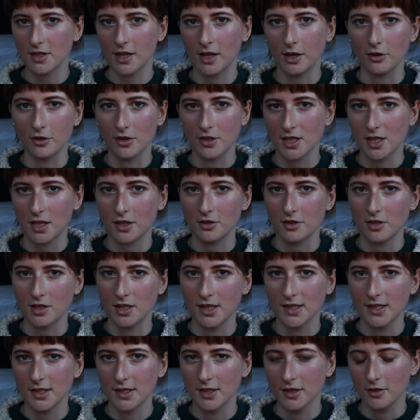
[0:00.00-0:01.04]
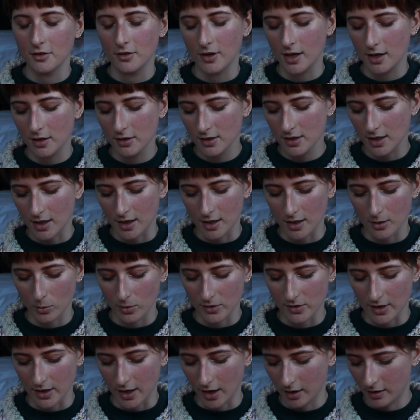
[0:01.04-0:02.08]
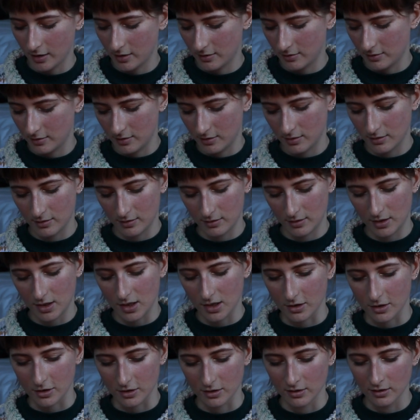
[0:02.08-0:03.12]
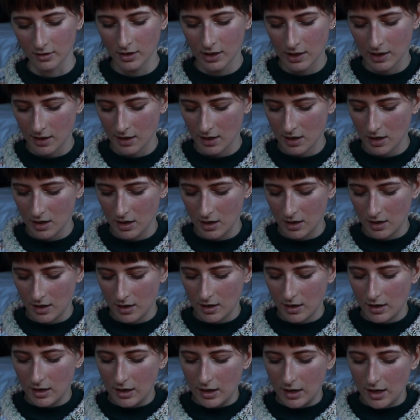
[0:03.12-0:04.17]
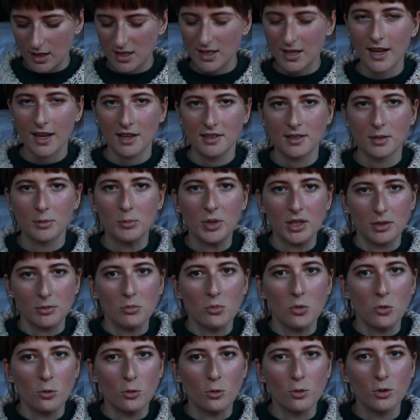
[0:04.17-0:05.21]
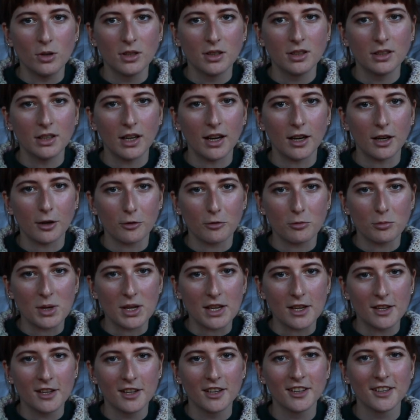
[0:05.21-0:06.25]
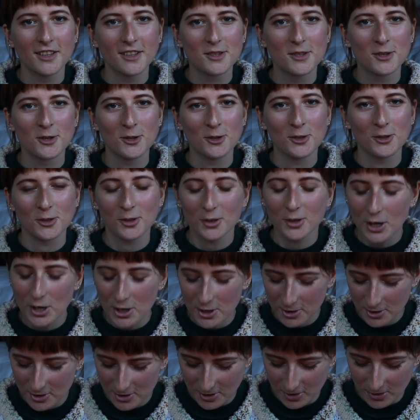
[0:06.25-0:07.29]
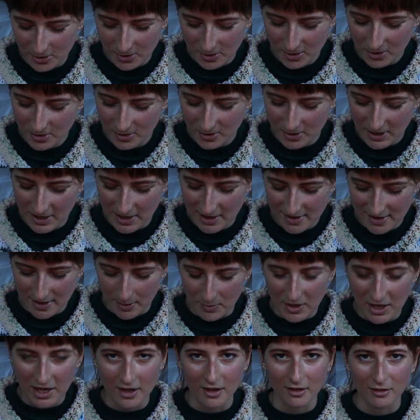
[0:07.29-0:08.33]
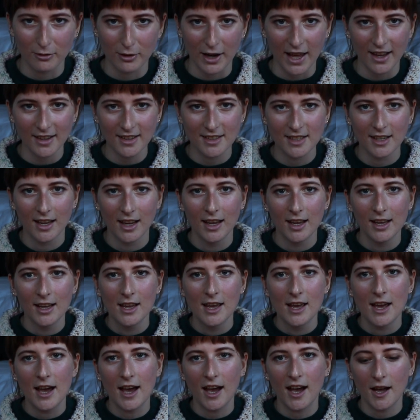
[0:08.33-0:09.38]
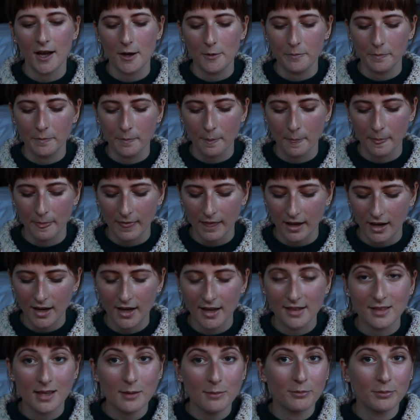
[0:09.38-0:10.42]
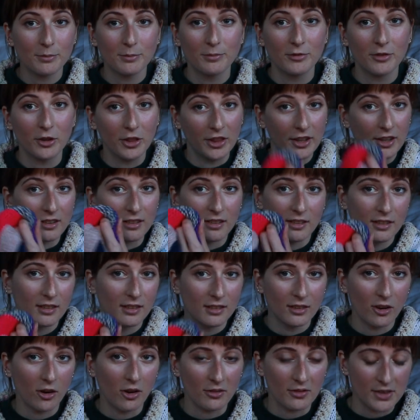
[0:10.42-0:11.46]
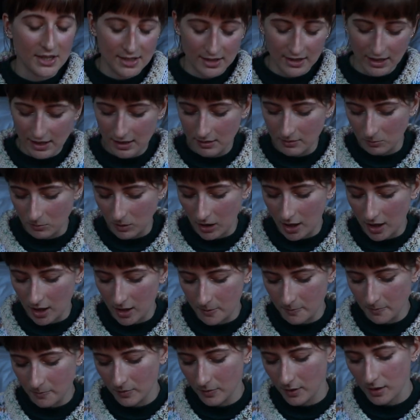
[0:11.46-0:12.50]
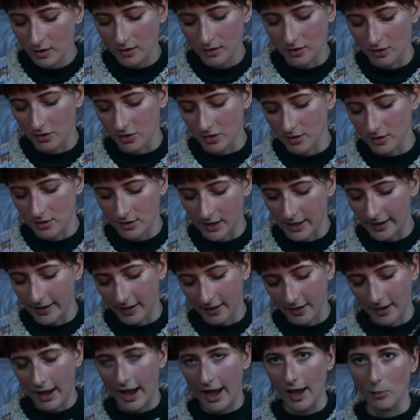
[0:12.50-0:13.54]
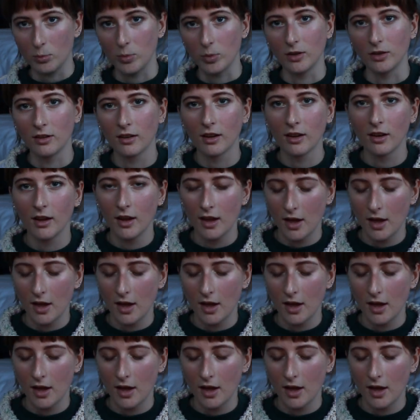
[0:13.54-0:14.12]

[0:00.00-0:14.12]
learned how to knit in the round, I was like, you know, it takes a bit more out of me to knit something flat. Except for this, obviously. This has just like happened